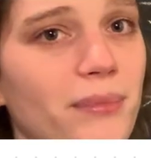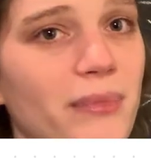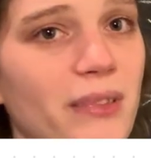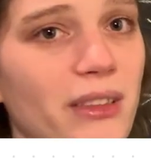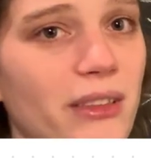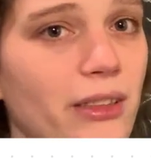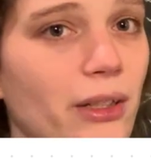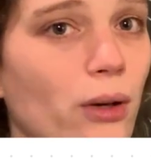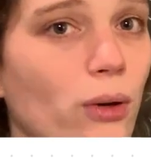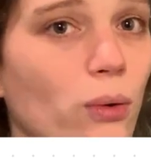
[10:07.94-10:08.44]

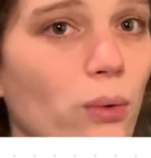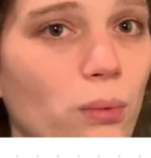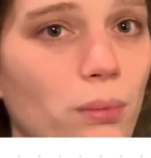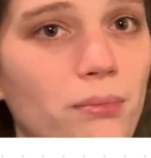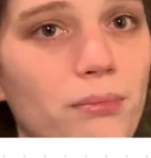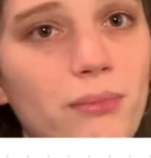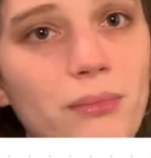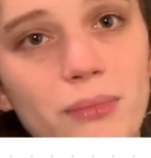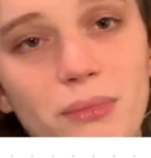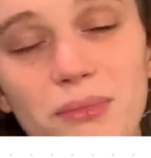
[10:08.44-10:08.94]
So
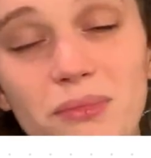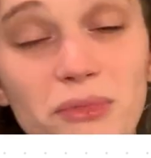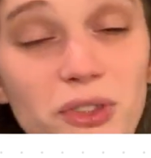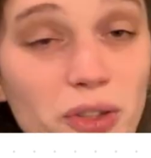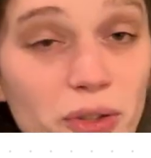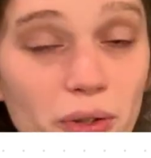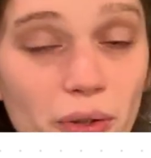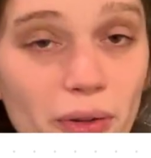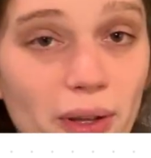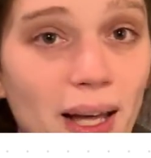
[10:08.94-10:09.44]

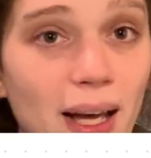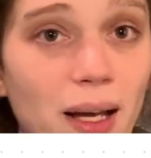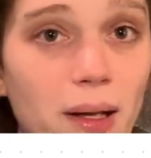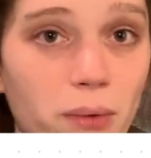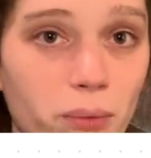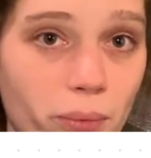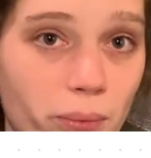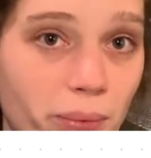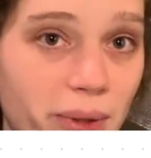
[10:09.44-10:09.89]
to do that,